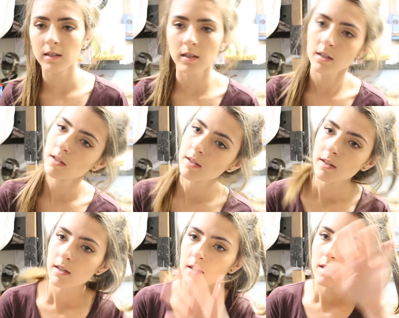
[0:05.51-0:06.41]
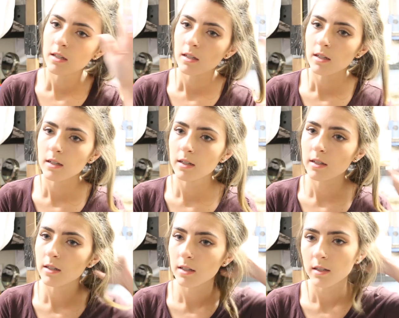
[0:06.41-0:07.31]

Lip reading: Nobody speaks.